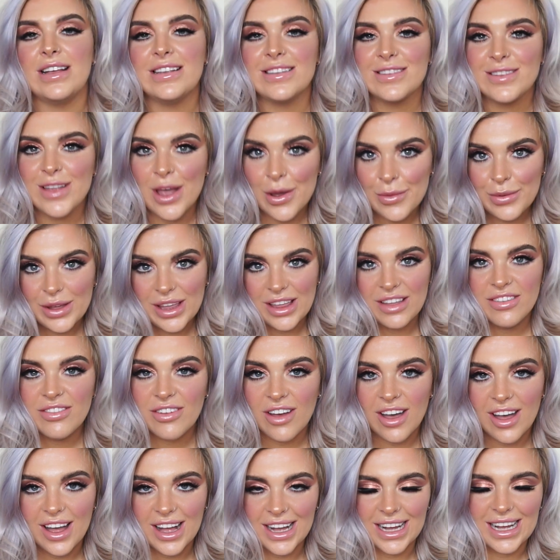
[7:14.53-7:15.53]
is
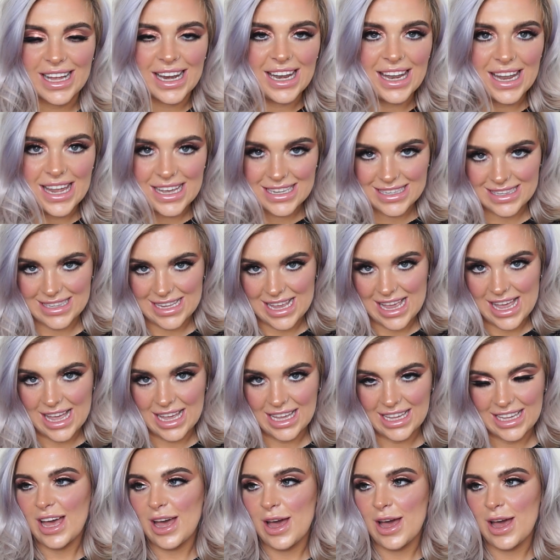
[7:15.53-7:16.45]
Zoeva Classic.